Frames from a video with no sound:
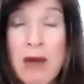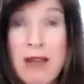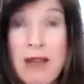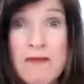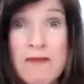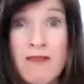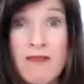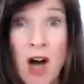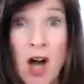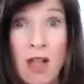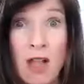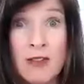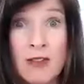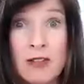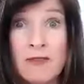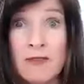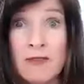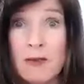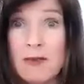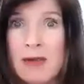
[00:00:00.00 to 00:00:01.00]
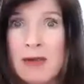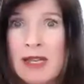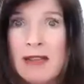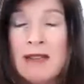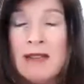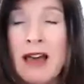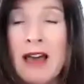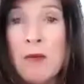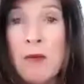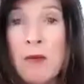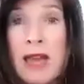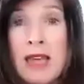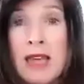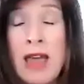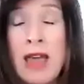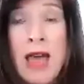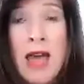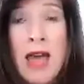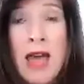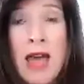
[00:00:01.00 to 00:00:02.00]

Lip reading: my father for being that way?